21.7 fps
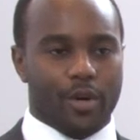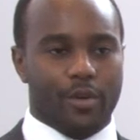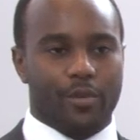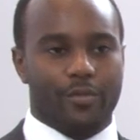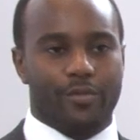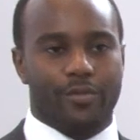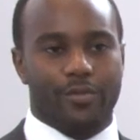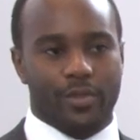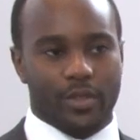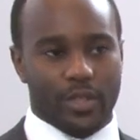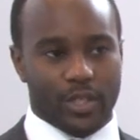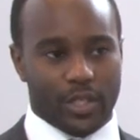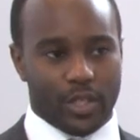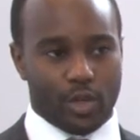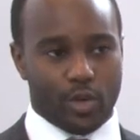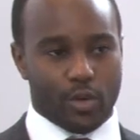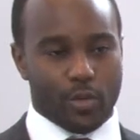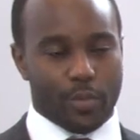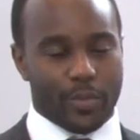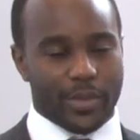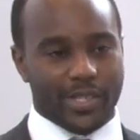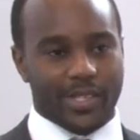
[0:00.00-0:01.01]
of, you know,
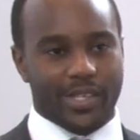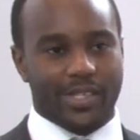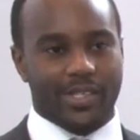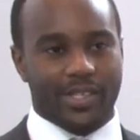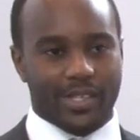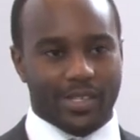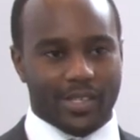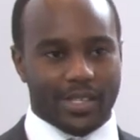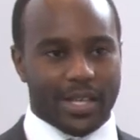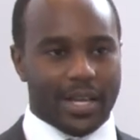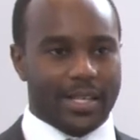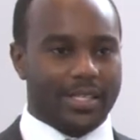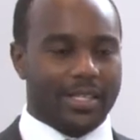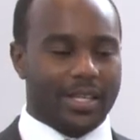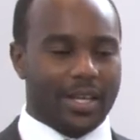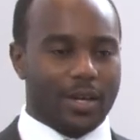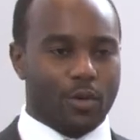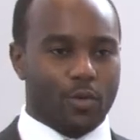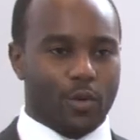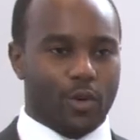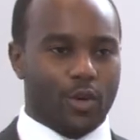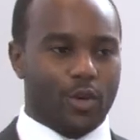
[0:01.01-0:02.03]
businesses that
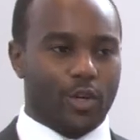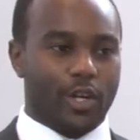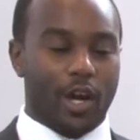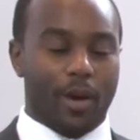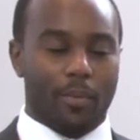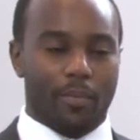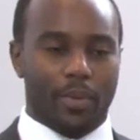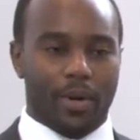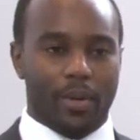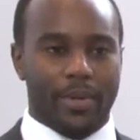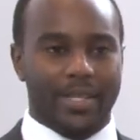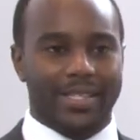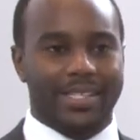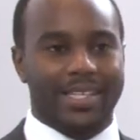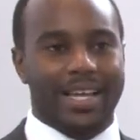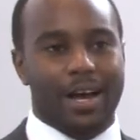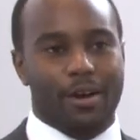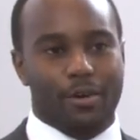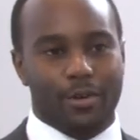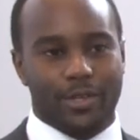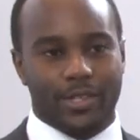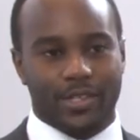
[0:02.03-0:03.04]
could complement
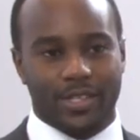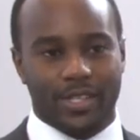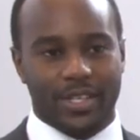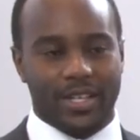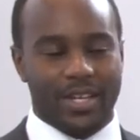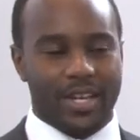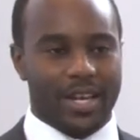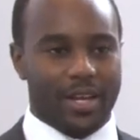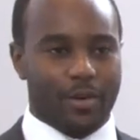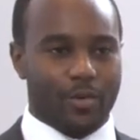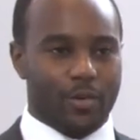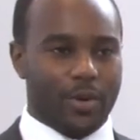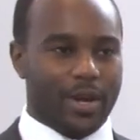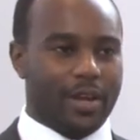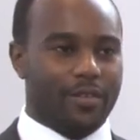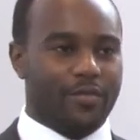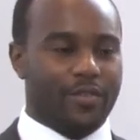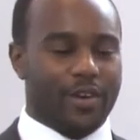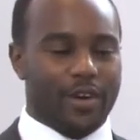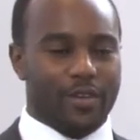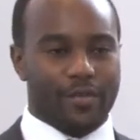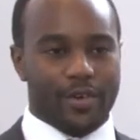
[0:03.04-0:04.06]
ours, and we had
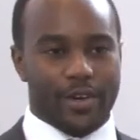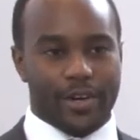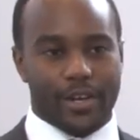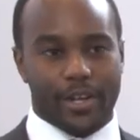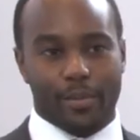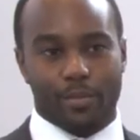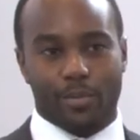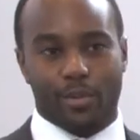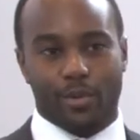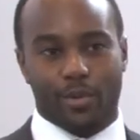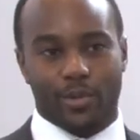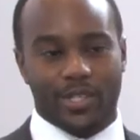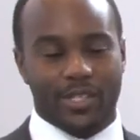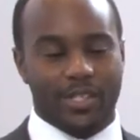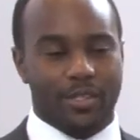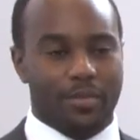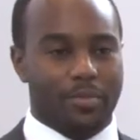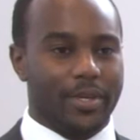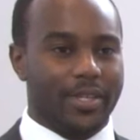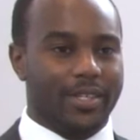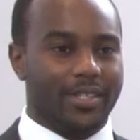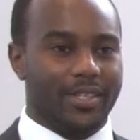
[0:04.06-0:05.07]
very, very important
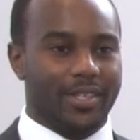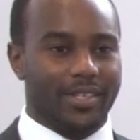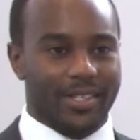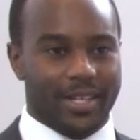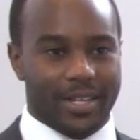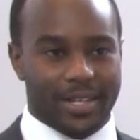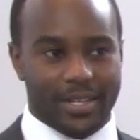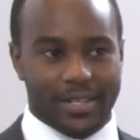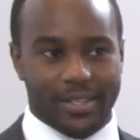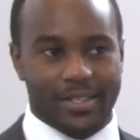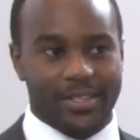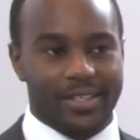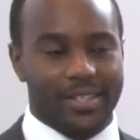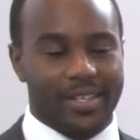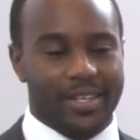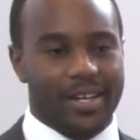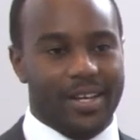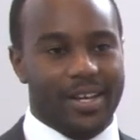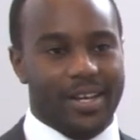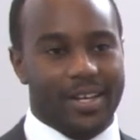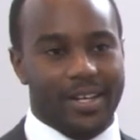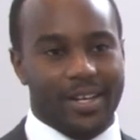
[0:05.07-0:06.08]
meetings and
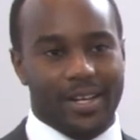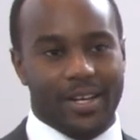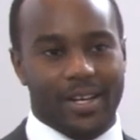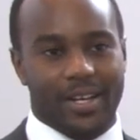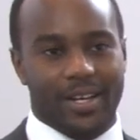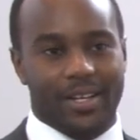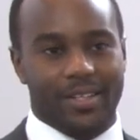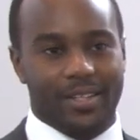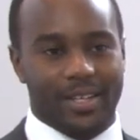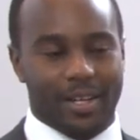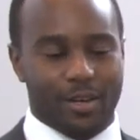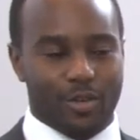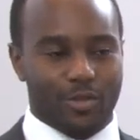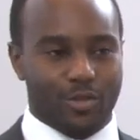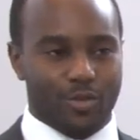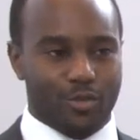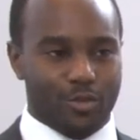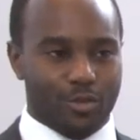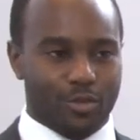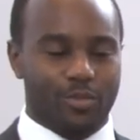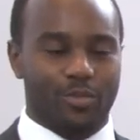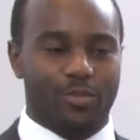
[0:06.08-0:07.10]
how to
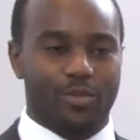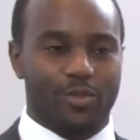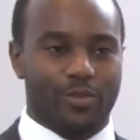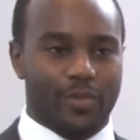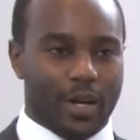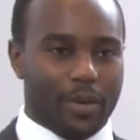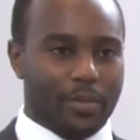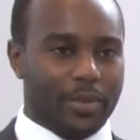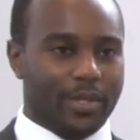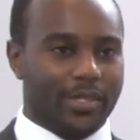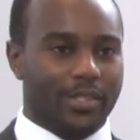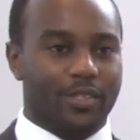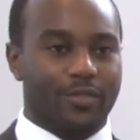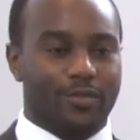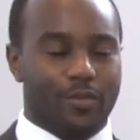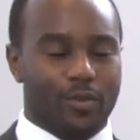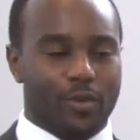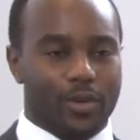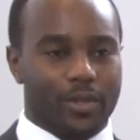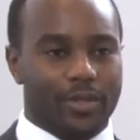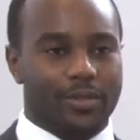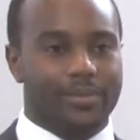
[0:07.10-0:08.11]
move our business
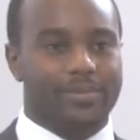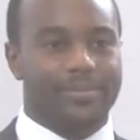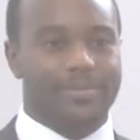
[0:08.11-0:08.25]
forward.